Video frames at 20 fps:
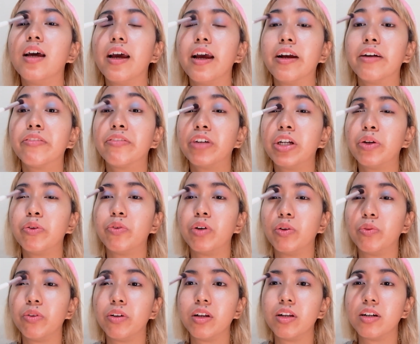
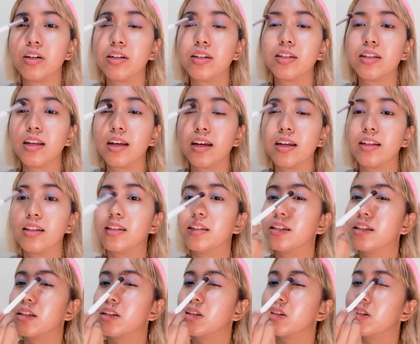Everyone would understand.
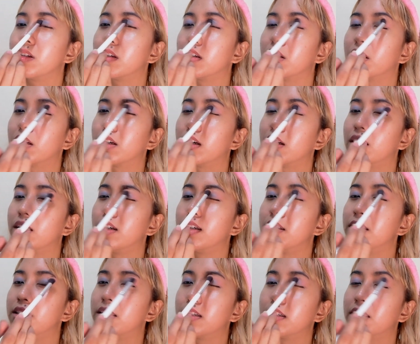
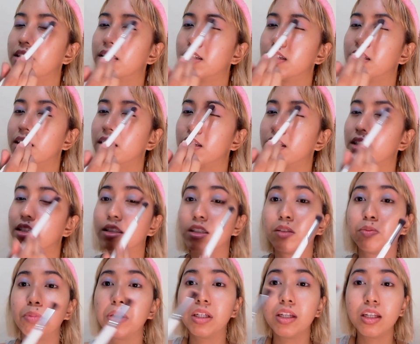Because
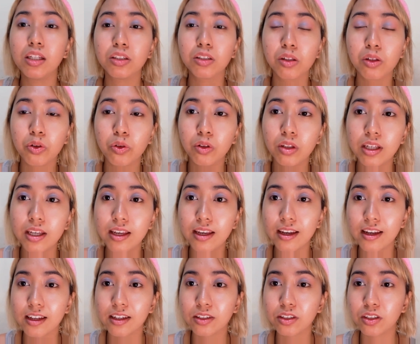speaking slowly
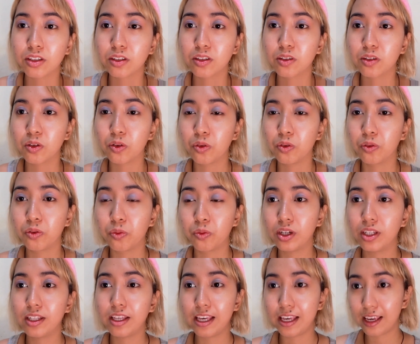is
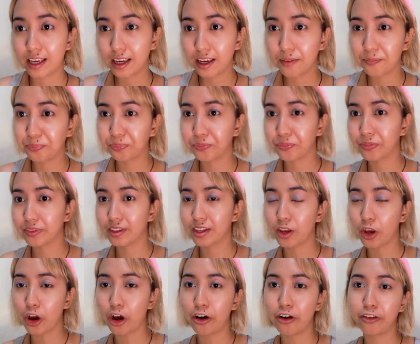one key
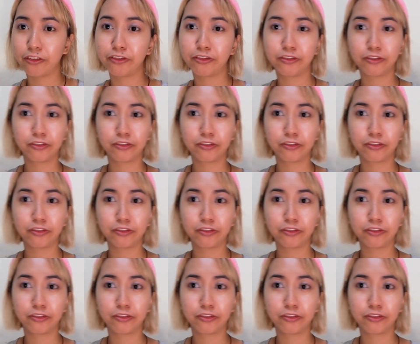of,